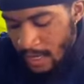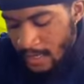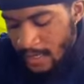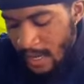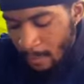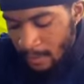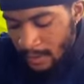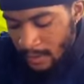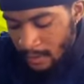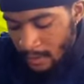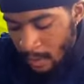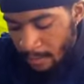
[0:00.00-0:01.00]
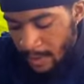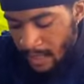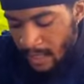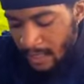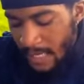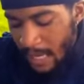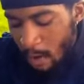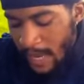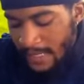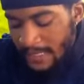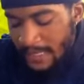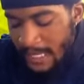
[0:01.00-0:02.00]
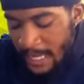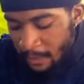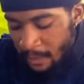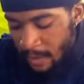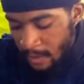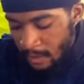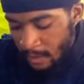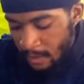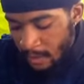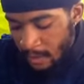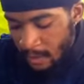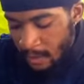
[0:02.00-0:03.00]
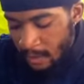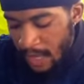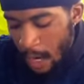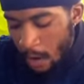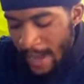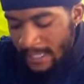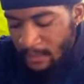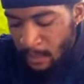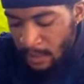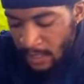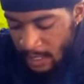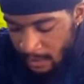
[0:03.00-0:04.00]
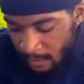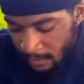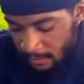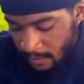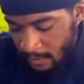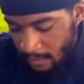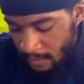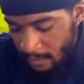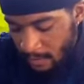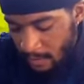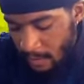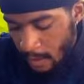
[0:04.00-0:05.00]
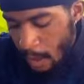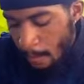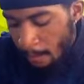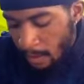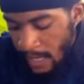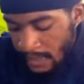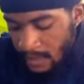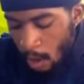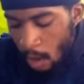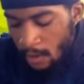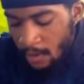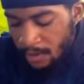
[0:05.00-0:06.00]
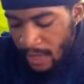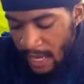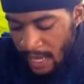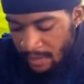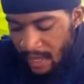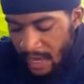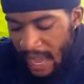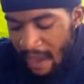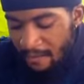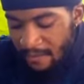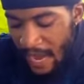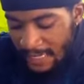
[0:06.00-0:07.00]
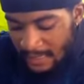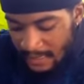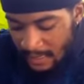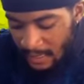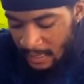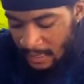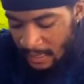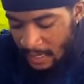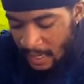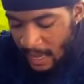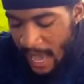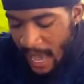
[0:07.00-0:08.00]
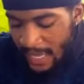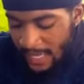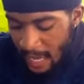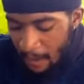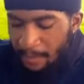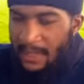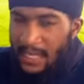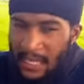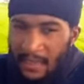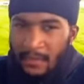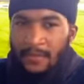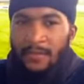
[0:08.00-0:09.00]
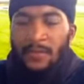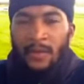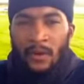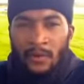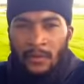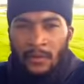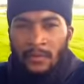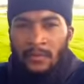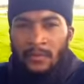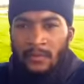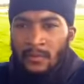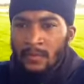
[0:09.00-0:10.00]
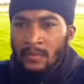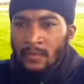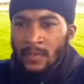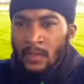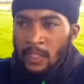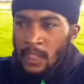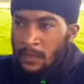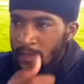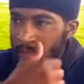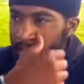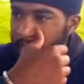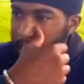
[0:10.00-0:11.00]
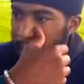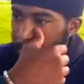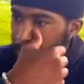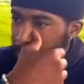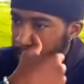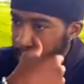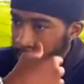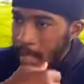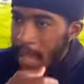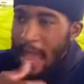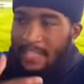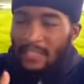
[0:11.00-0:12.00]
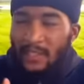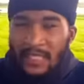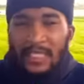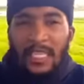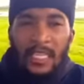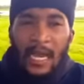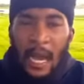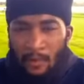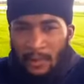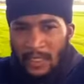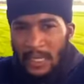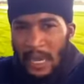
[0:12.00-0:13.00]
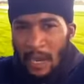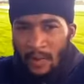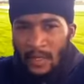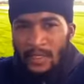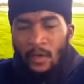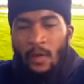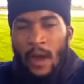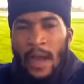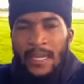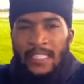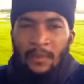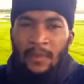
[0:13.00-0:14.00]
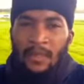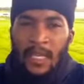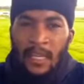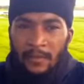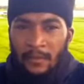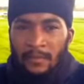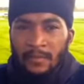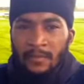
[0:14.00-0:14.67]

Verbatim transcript: Thomas, because thou hast seen me, thou hast believed. Blessed are they that have not seen and yet believe, you know? So just because Thomas actually seen Yahweh with his own eyes, he believed him